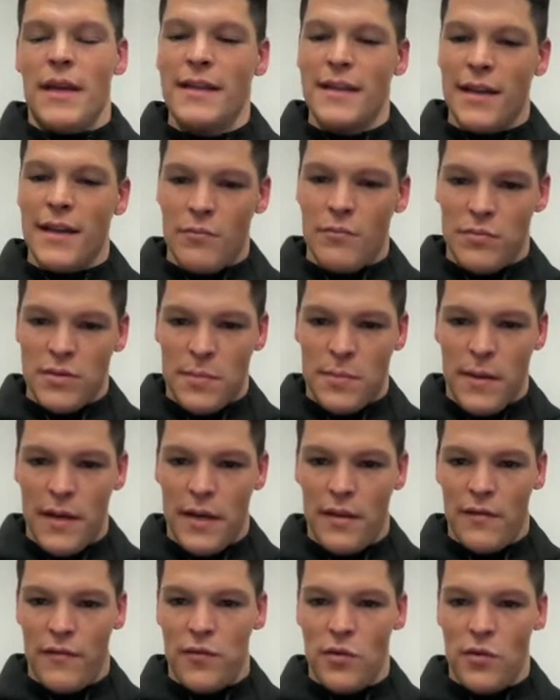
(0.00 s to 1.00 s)
up spending
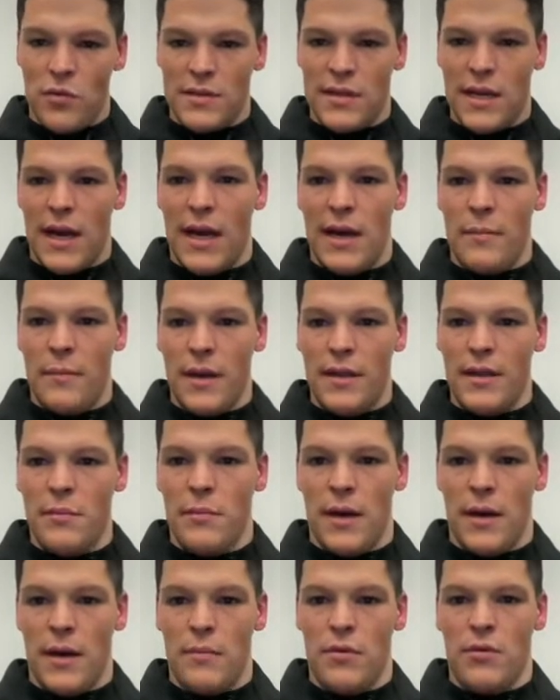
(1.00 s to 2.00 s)
the full time in the
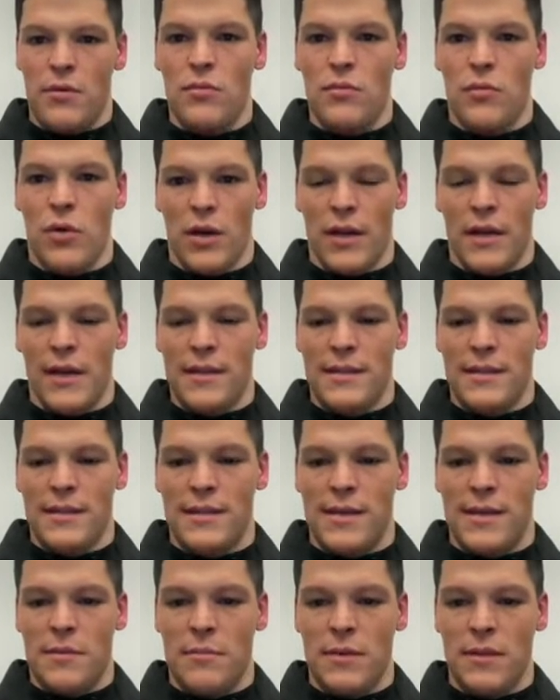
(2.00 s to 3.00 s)
bubble working as a
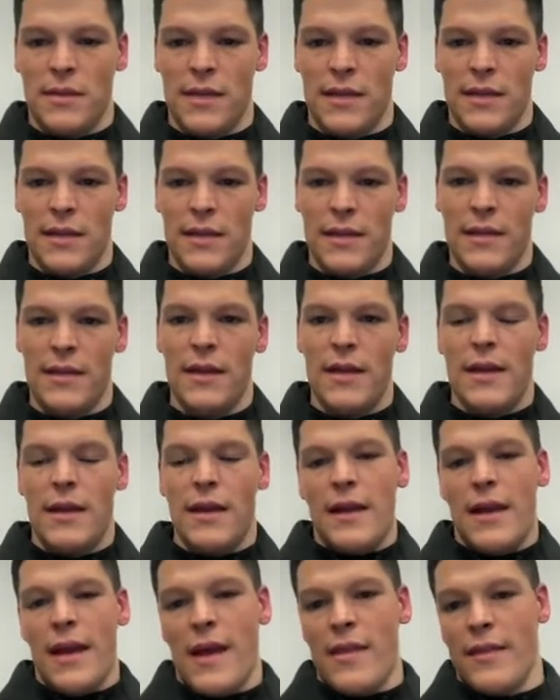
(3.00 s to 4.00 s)
team attendant,
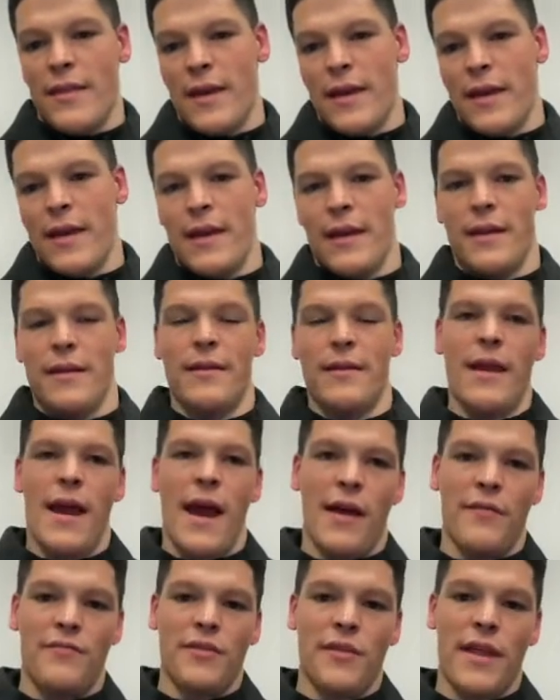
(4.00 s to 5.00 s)
and then
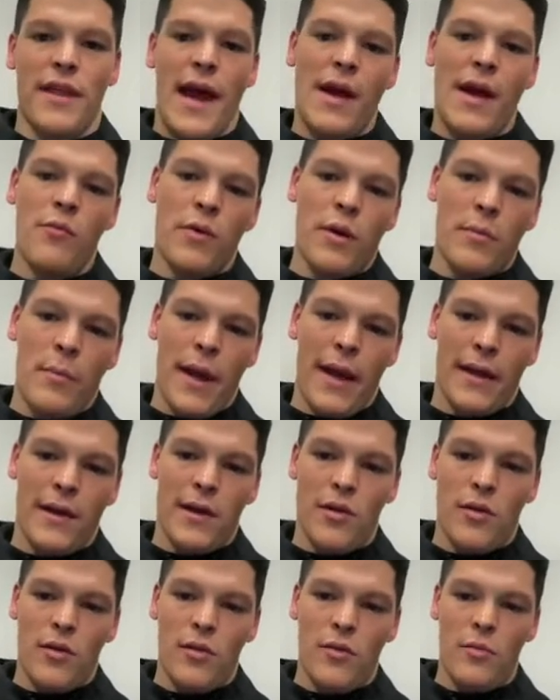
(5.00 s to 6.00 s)
after that went back
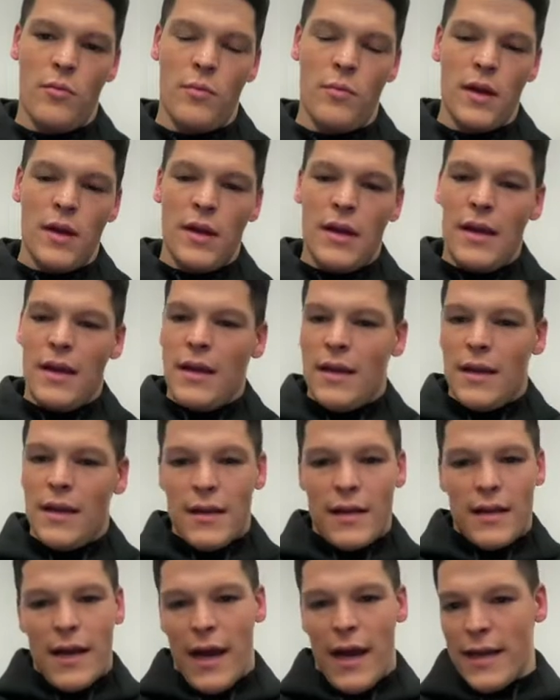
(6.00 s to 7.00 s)
home.
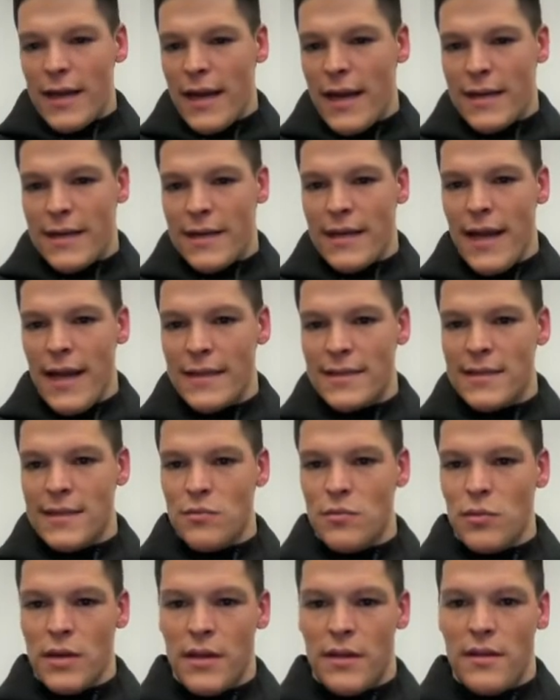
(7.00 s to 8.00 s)
Kind of got
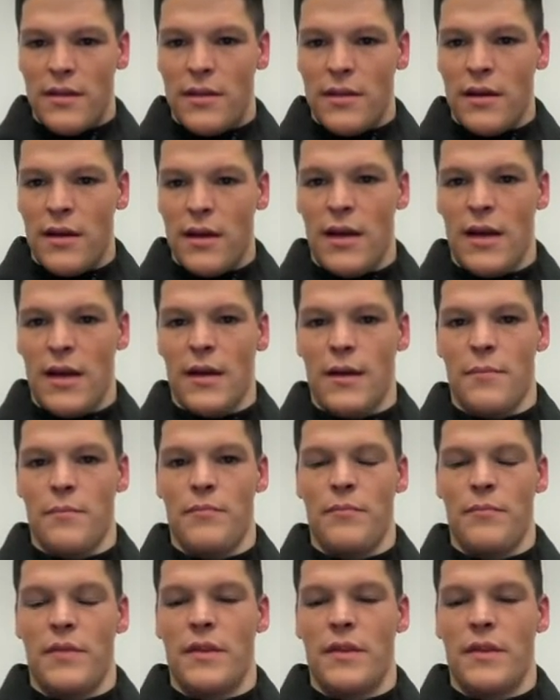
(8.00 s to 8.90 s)
connected with the